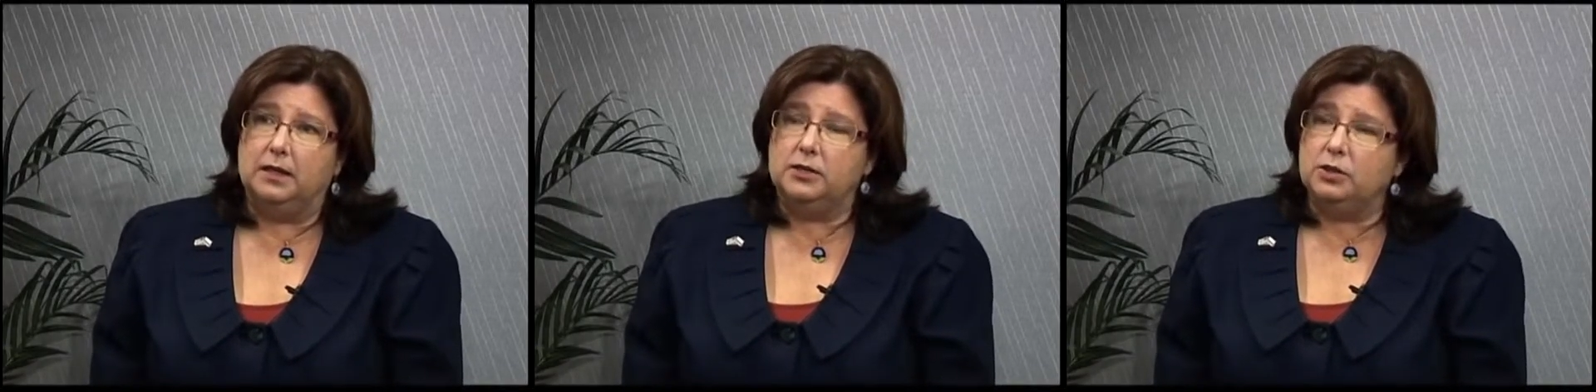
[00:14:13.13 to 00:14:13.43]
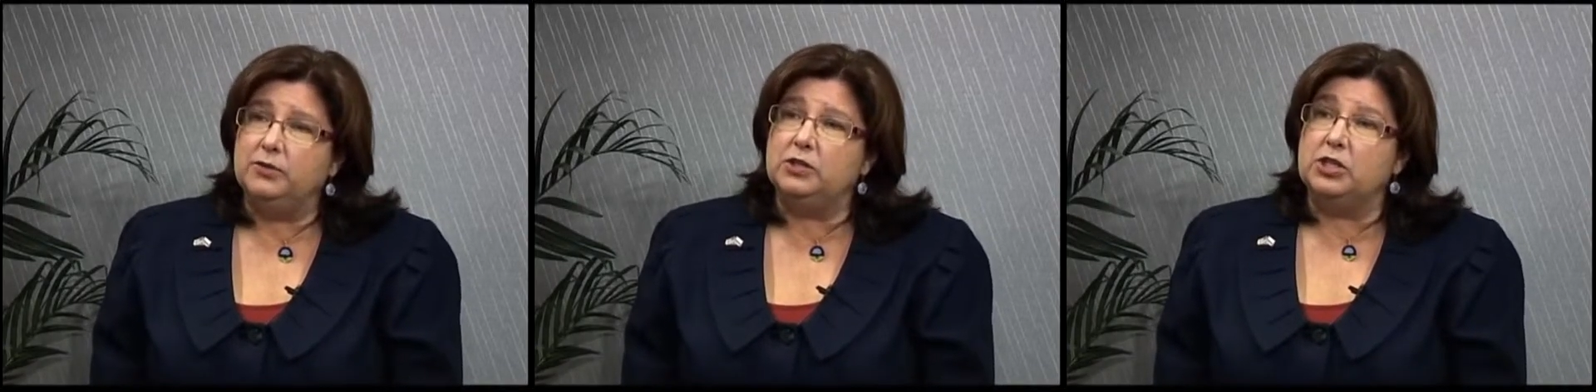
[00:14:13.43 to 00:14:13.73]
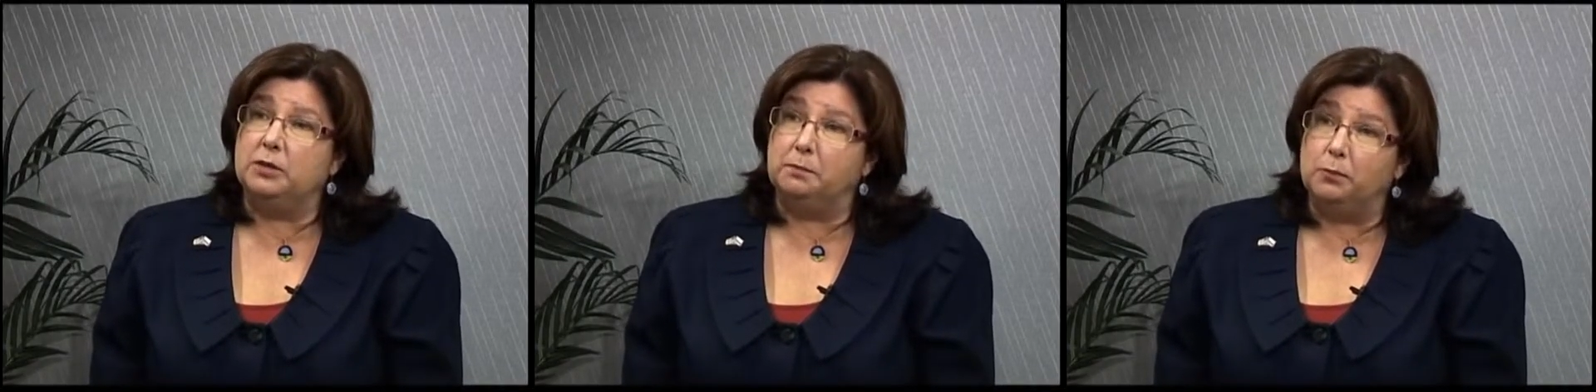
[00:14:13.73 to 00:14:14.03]
So if there's
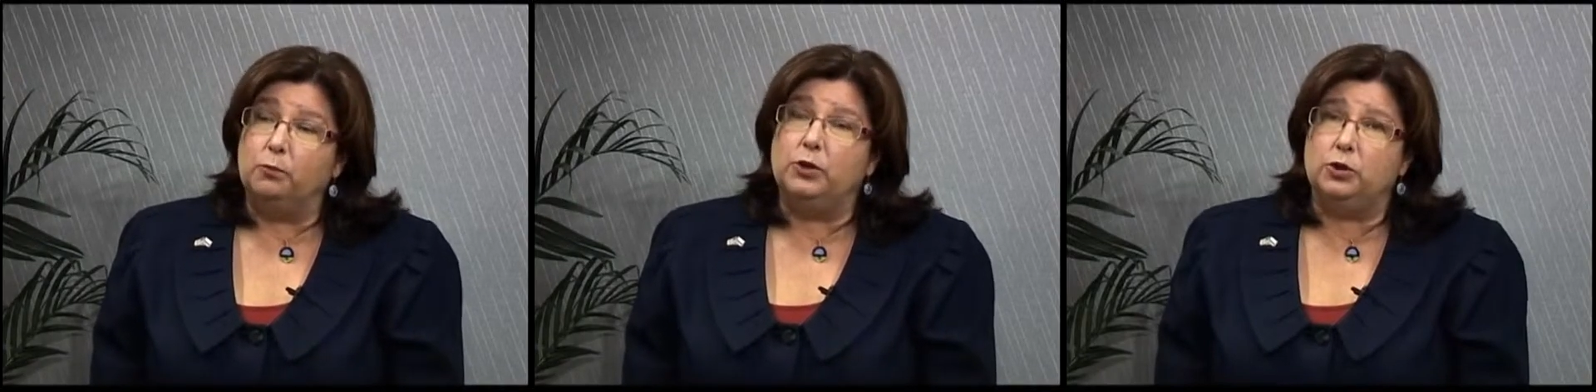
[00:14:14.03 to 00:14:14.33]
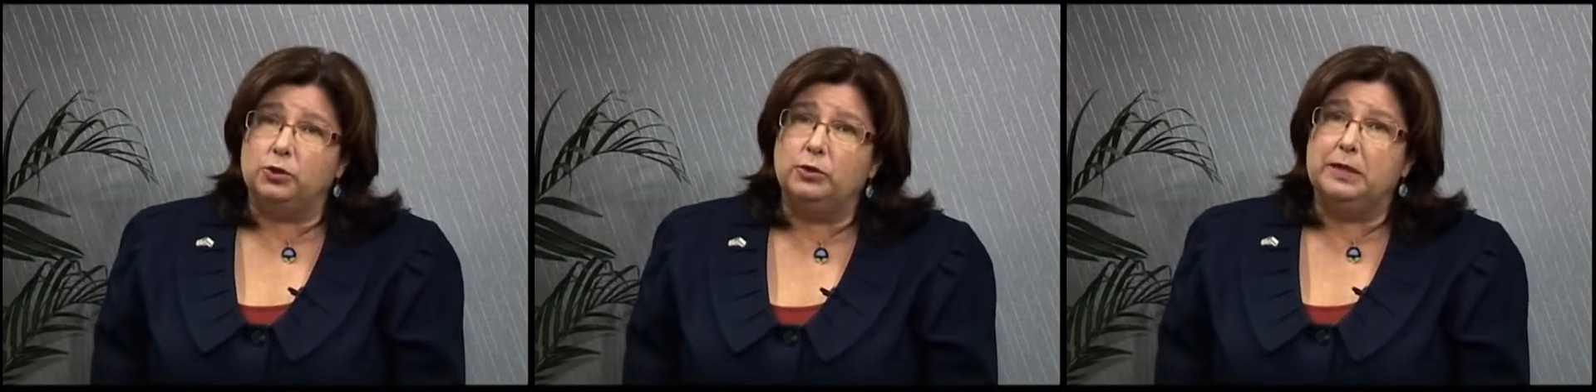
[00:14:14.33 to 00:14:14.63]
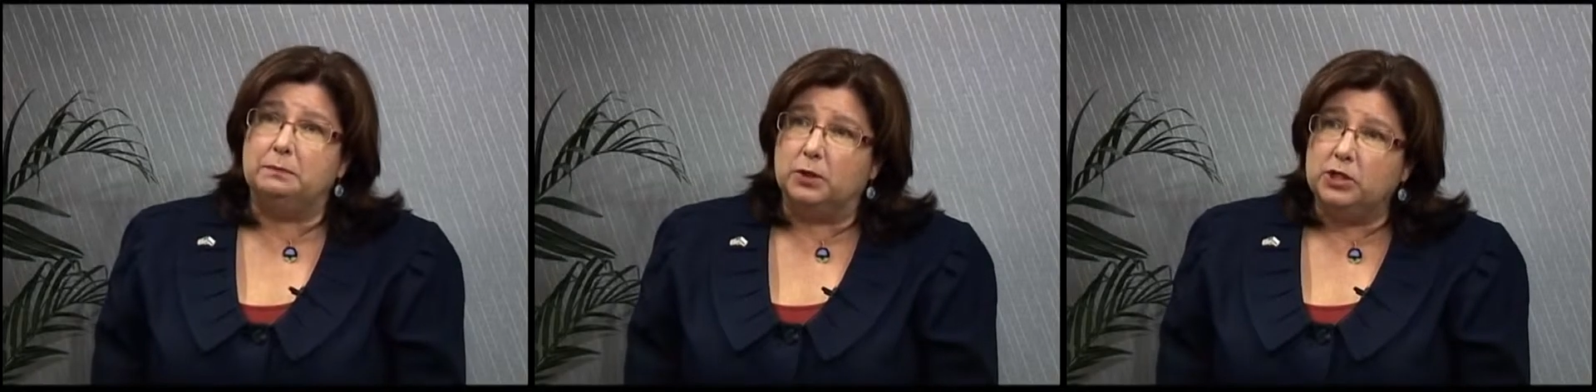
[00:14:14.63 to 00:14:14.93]
a true
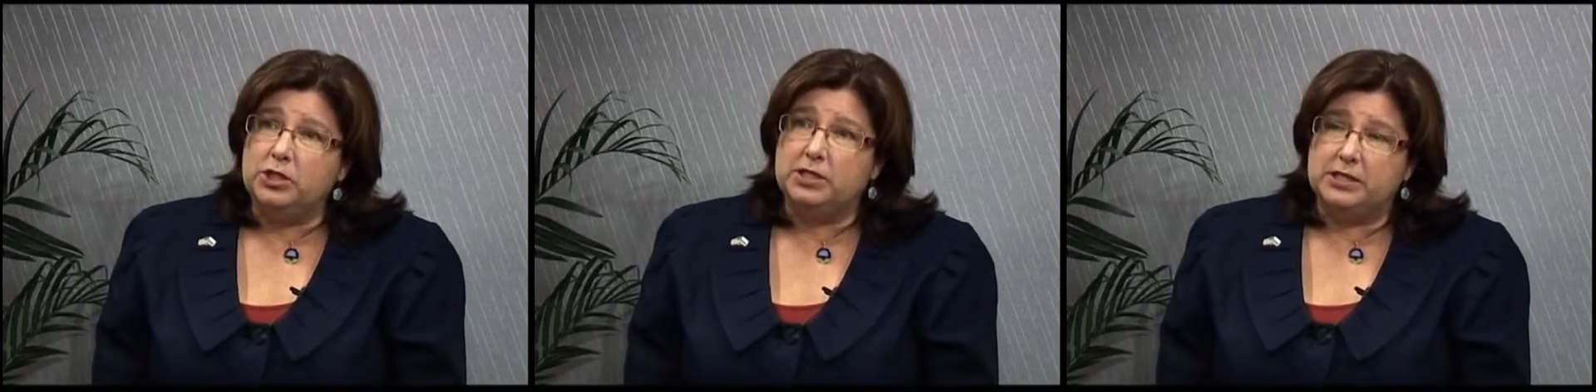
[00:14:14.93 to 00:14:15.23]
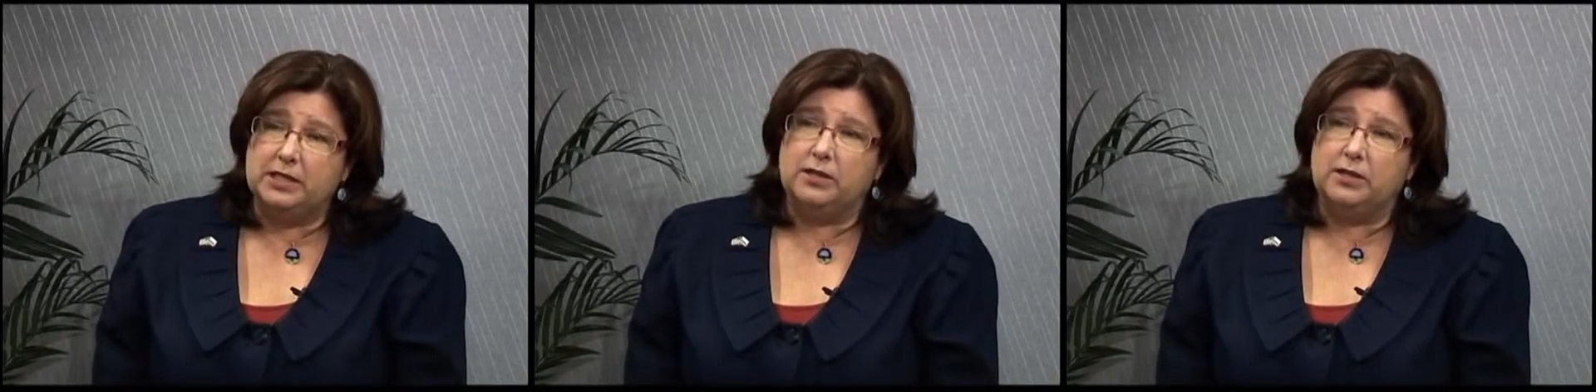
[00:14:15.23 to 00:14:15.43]
emergency,